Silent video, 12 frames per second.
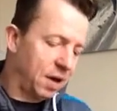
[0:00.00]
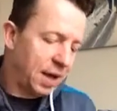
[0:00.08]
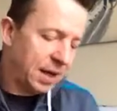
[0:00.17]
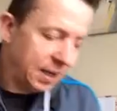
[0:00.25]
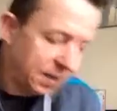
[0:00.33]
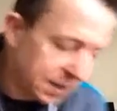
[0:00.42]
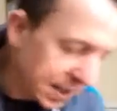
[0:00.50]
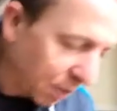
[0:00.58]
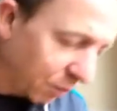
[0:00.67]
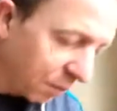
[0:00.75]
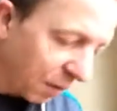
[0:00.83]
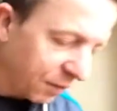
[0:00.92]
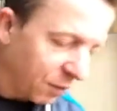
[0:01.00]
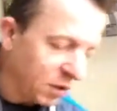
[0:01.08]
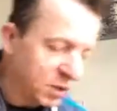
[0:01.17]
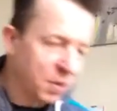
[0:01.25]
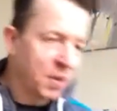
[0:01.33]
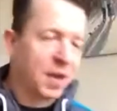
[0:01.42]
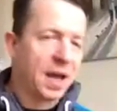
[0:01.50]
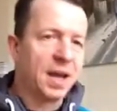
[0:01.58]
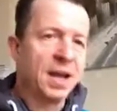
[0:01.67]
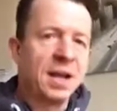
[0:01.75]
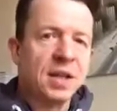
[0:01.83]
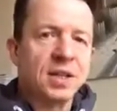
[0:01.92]
any sound with my voice with that.
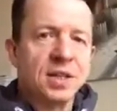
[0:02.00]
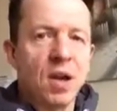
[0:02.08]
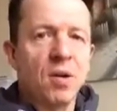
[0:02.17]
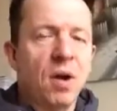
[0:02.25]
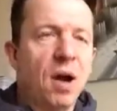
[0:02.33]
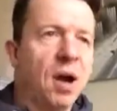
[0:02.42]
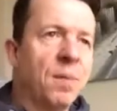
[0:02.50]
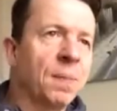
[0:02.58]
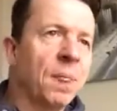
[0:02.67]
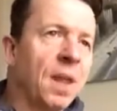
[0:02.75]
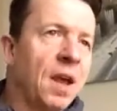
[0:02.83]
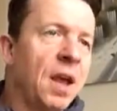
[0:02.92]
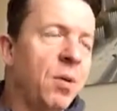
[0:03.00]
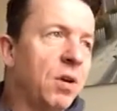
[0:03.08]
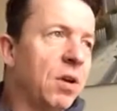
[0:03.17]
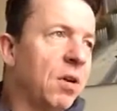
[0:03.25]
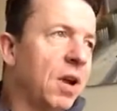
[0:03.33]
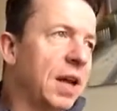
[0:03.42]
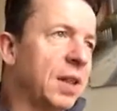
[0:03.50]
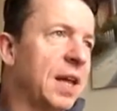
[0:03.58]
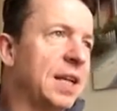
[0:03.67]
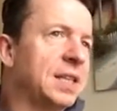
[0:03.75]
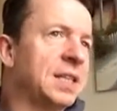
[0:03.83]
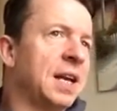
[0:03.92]
So it would look like
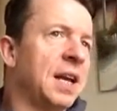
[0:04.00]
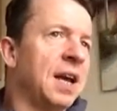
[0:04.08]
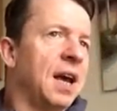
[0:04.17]
this.